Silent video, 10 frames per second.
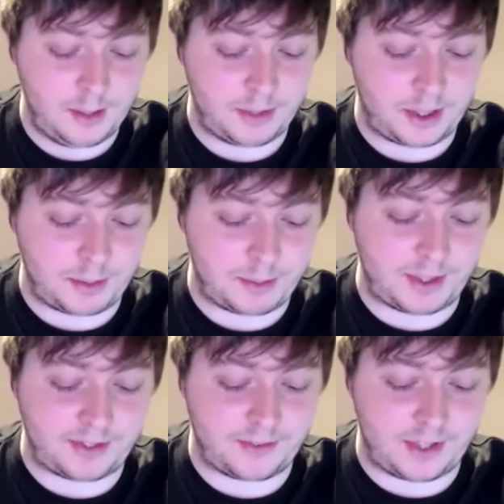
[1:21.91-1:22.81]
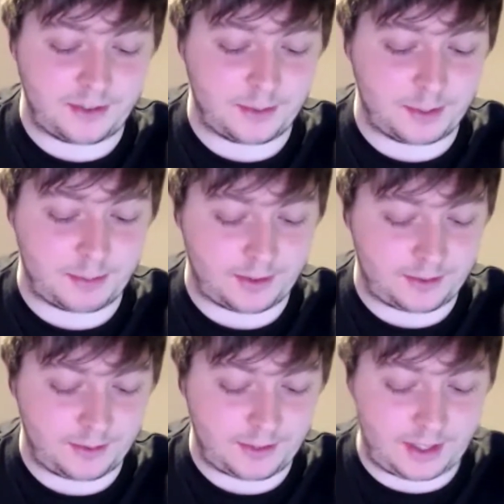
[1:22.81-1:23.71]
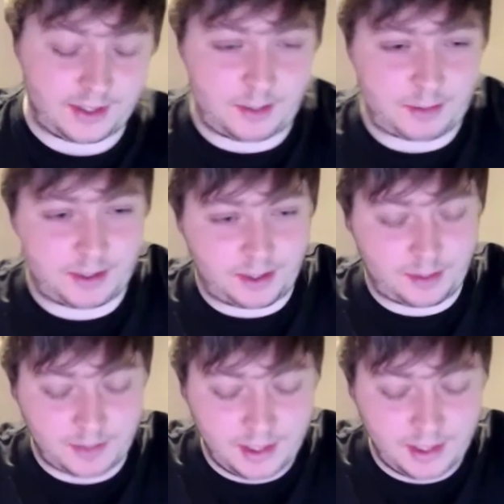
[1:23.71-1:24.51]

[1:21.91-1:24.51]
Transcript: becoming best friends with the person who's kidnapping them.